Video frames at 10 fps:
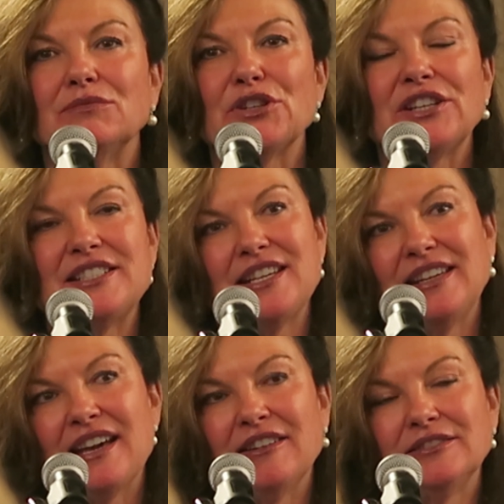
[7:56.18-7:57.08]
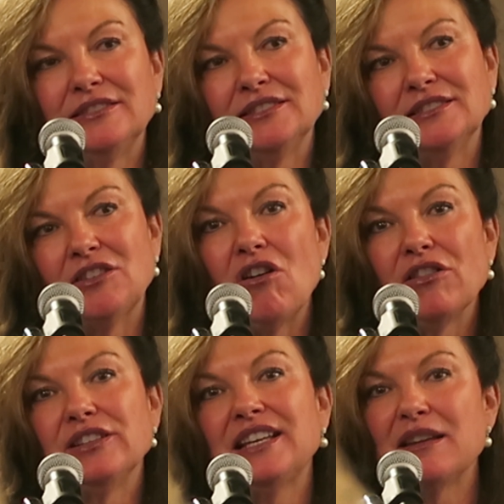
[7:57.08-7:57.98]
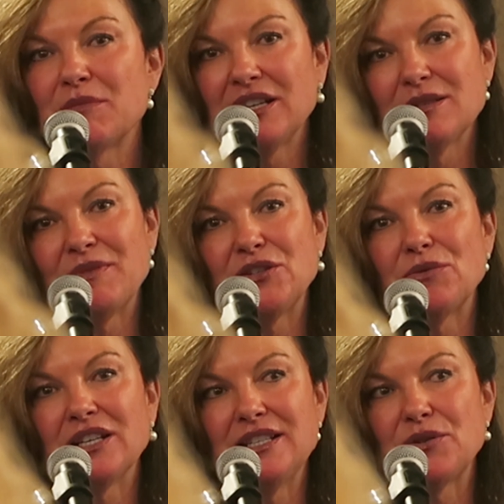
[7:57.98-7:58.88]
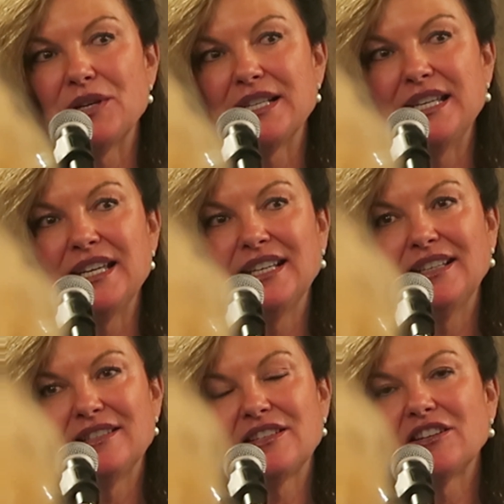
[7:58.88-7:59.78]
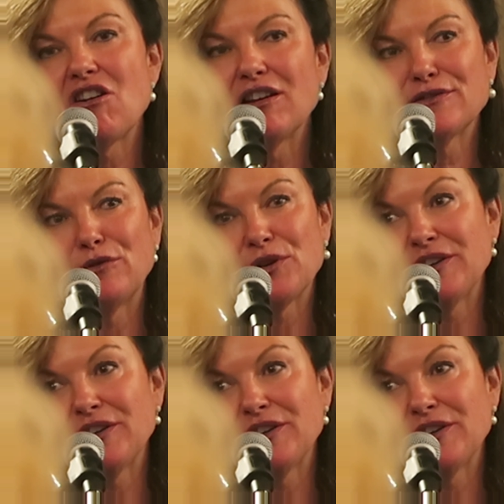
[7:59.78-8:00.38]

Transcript: We're going to take out all the landmines by 2020. It's going to cost